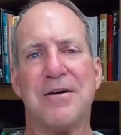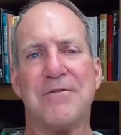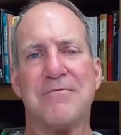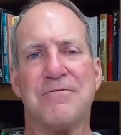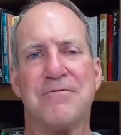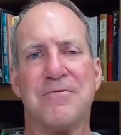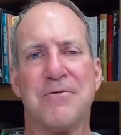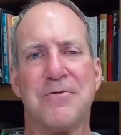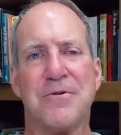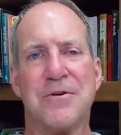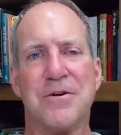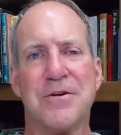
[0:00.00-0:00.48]

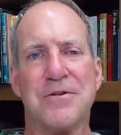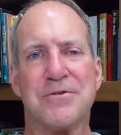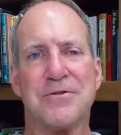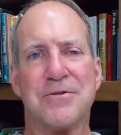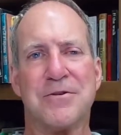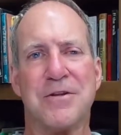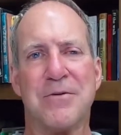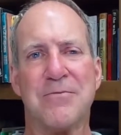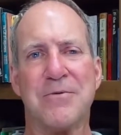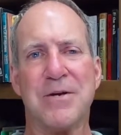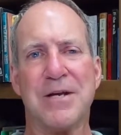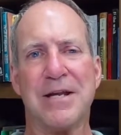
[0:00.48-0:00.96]
for us so
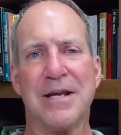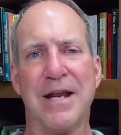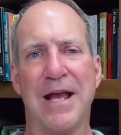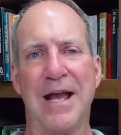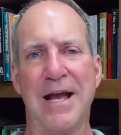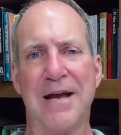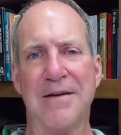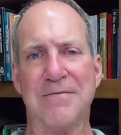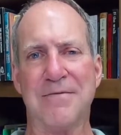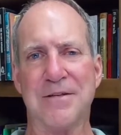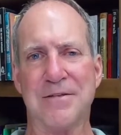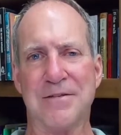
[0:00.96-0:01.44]
that we can
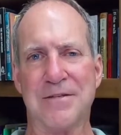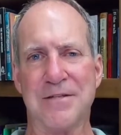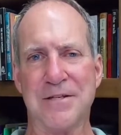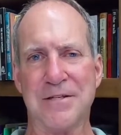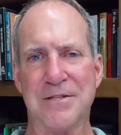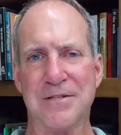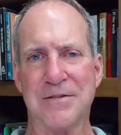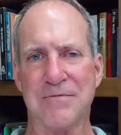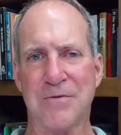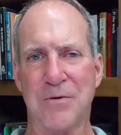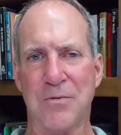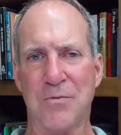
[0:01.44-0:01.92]
have the
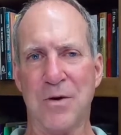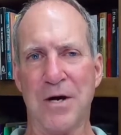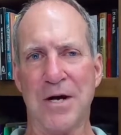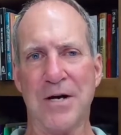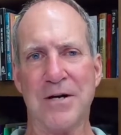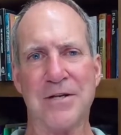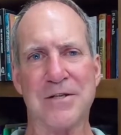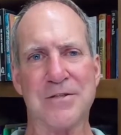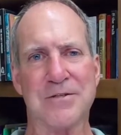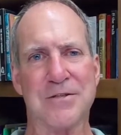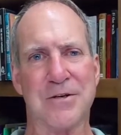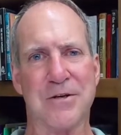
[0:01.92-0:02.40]
sense of
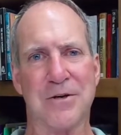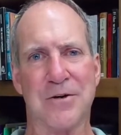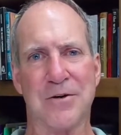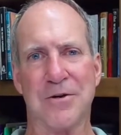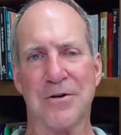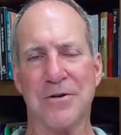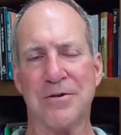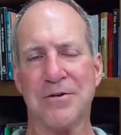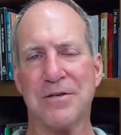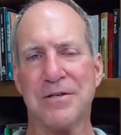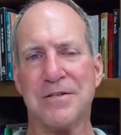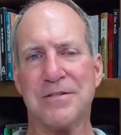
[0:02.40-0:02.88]
awareness and
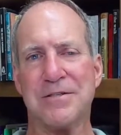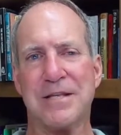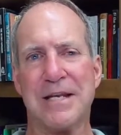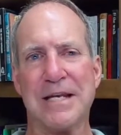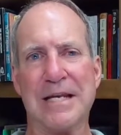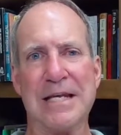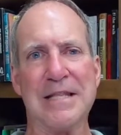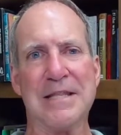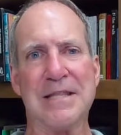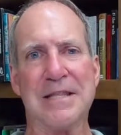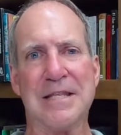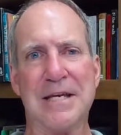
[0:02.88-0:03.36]
alertness that
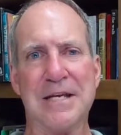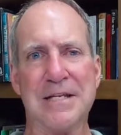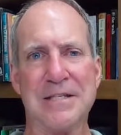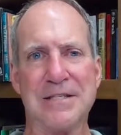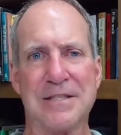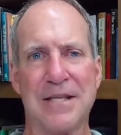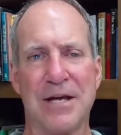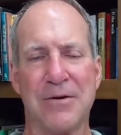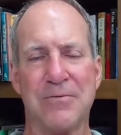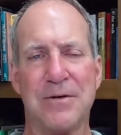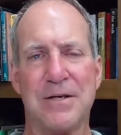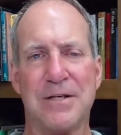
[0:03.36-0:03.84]
it thinks
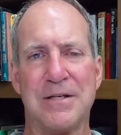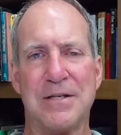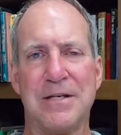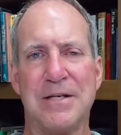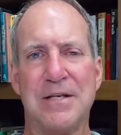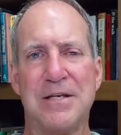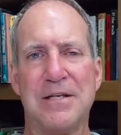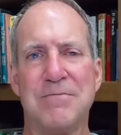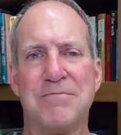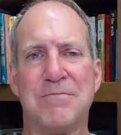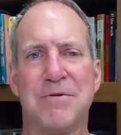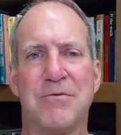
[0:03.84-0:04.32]
that we
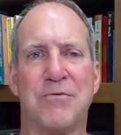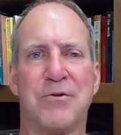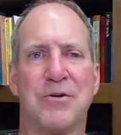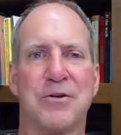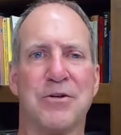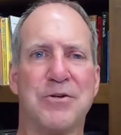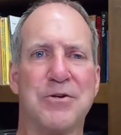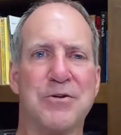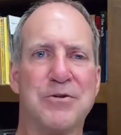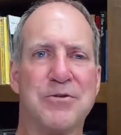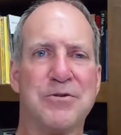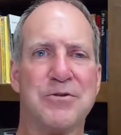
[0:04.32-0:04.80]
need, but we're
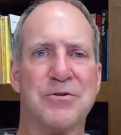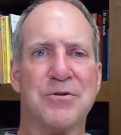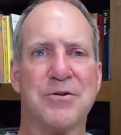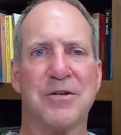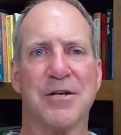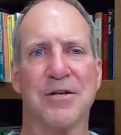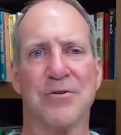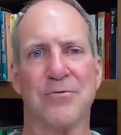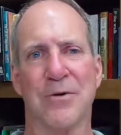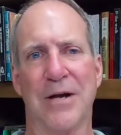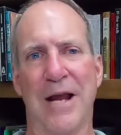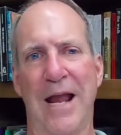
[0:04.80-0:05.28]
used to it
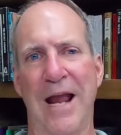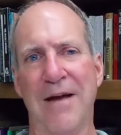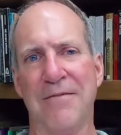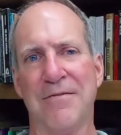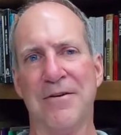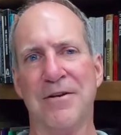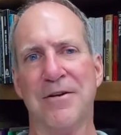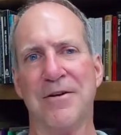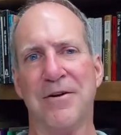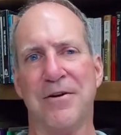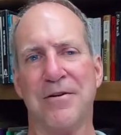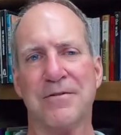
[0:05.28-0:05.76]
because we're
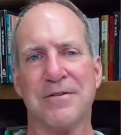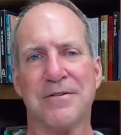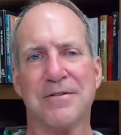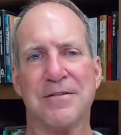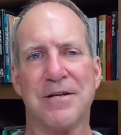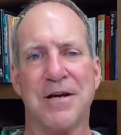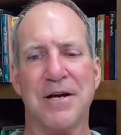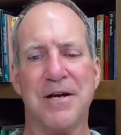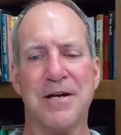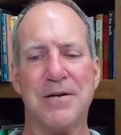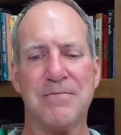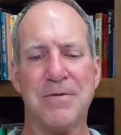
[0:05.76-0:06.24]
having it all the
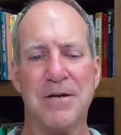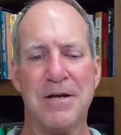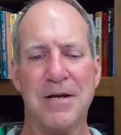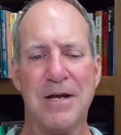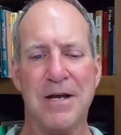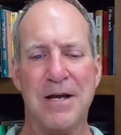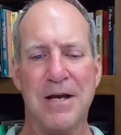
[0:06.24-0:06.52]
time.